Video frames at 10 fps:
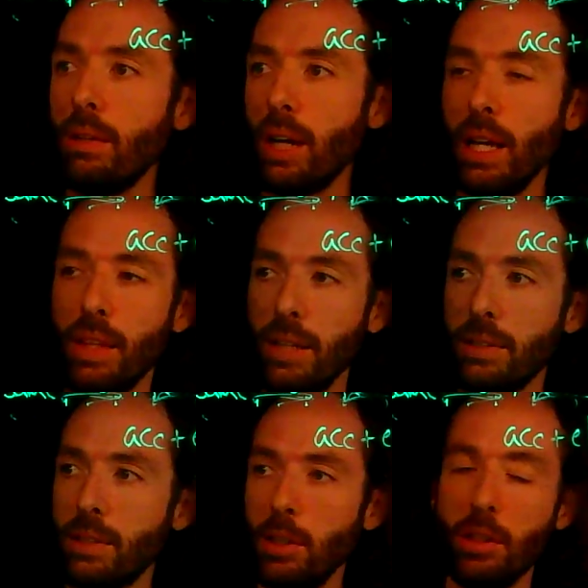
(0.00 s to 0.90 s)
right?
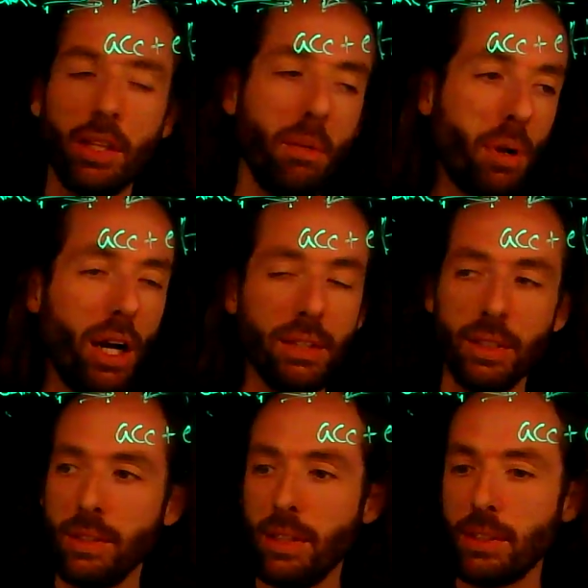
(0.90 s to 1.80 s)
That's the
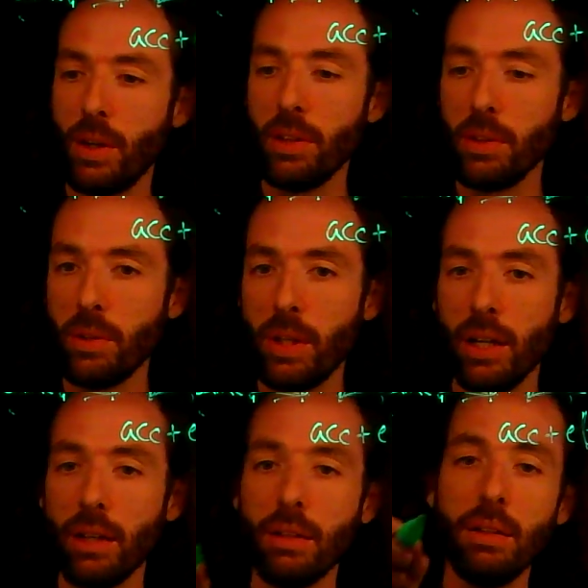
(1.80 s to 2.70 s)
process that's going through
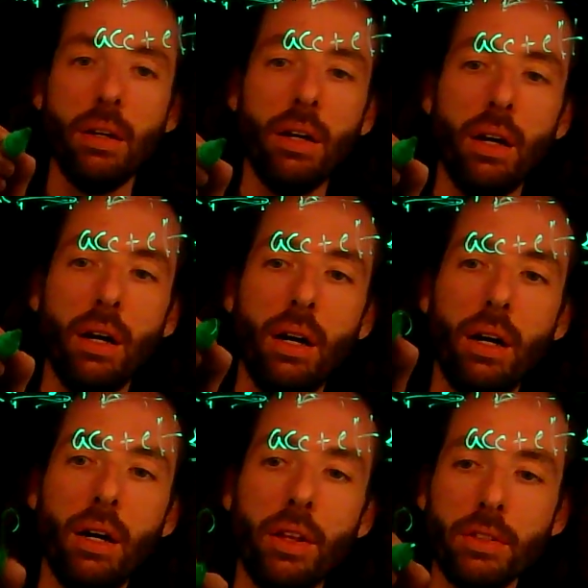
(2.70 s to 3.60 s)
here.
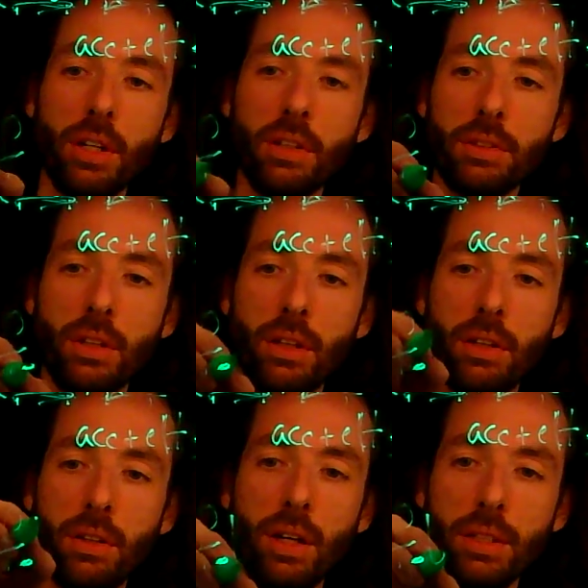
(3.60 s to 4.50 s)
There's
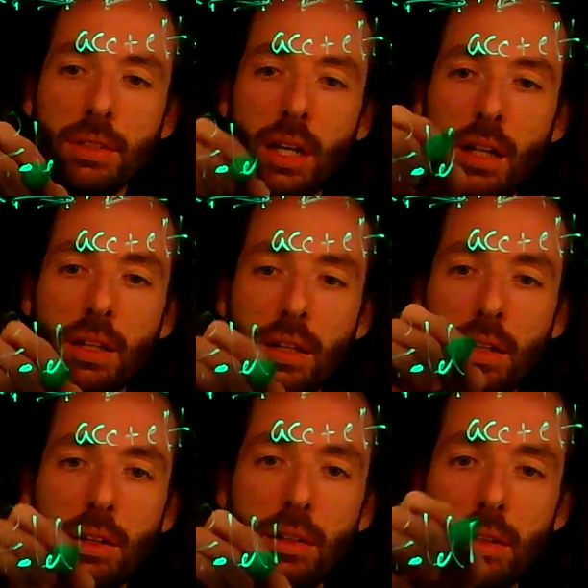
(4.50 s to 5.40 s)
also a
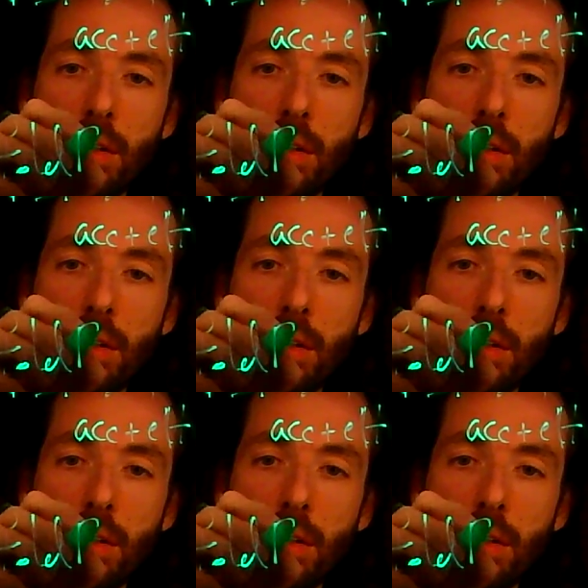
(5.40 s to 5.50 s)
Scala